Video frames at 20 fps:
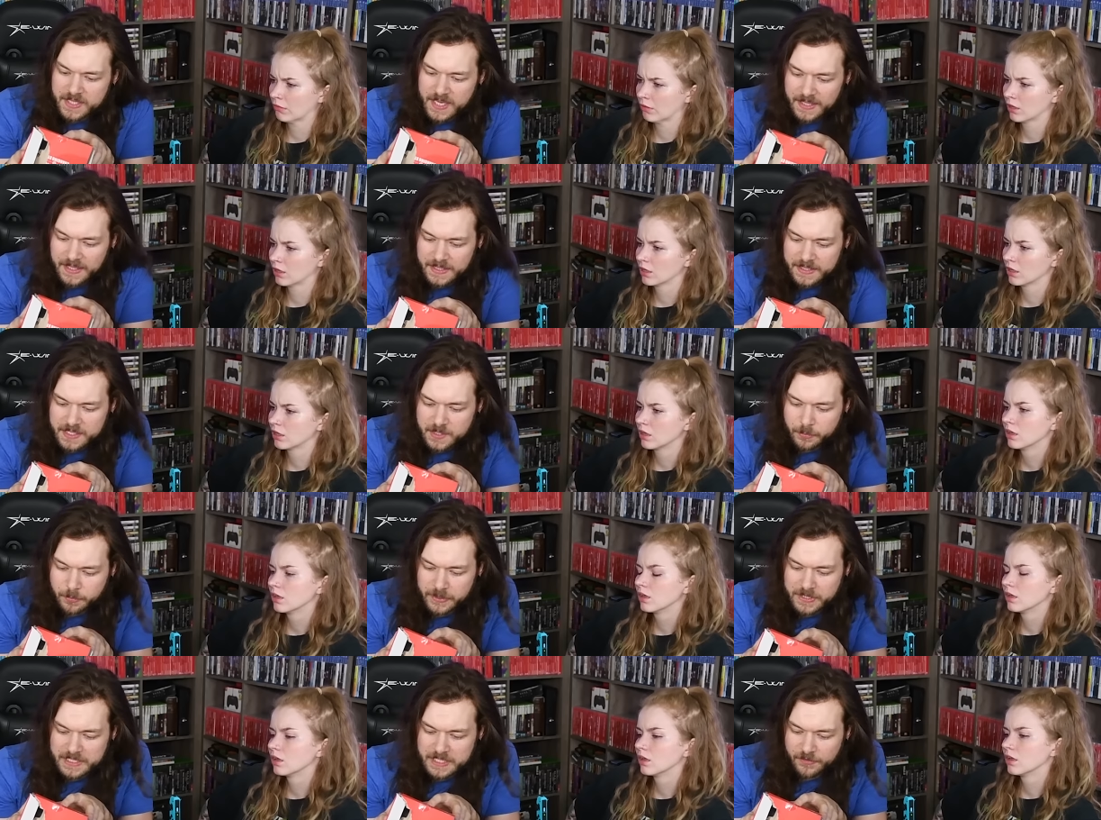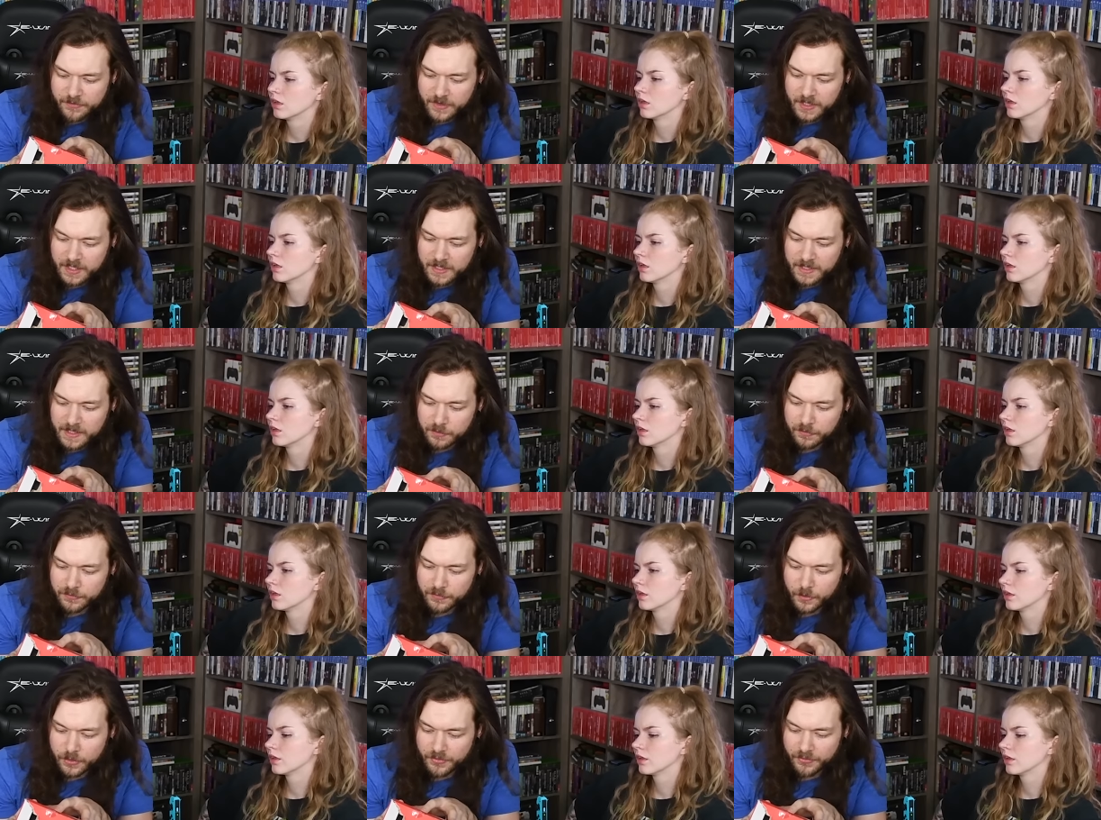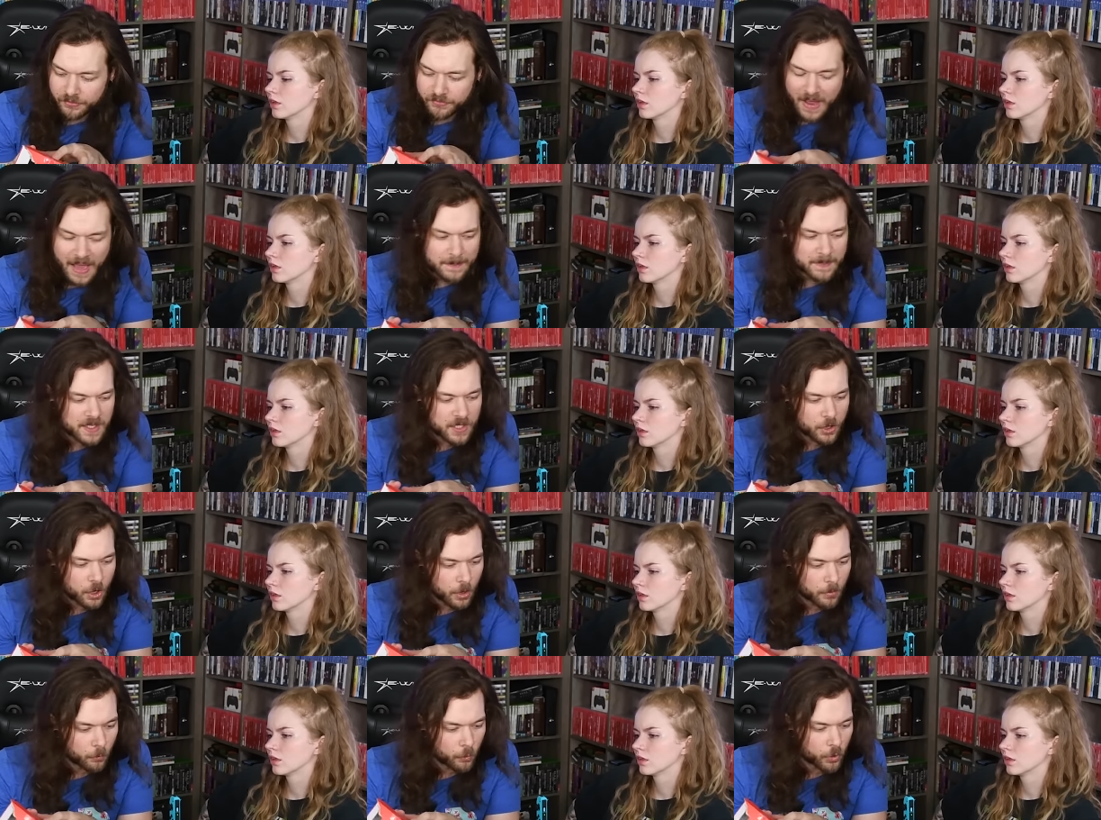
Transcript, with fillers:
Speaker 1: like it's specifically for the Famicom